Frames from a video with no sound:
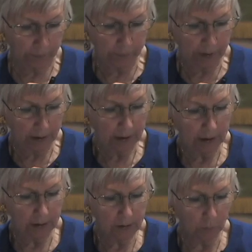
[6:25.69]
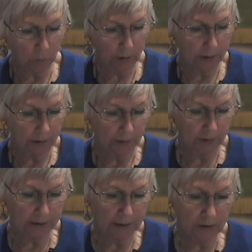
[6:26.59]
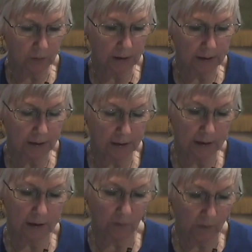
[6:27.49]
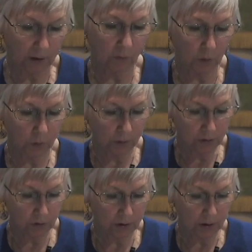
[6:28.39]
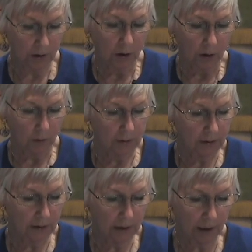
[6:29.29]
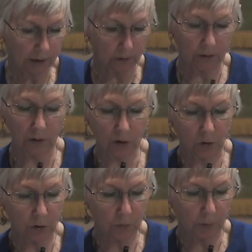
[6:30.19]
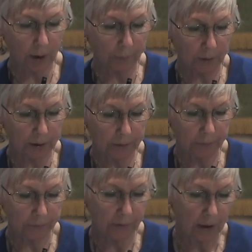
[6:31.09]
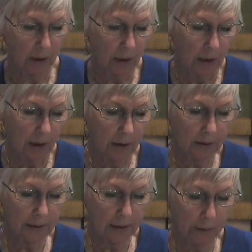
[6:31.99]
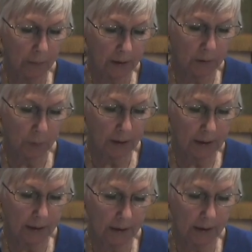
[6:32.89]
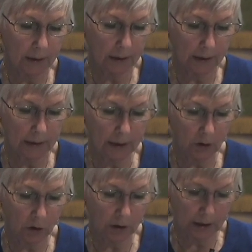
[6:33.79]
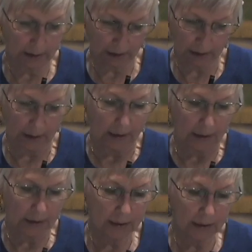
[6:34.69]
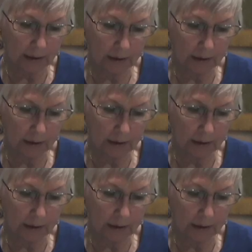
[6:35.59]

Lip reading: He is the one the district says is the faithful Christian who is entitled to the church property. LCMS President Kieschnick is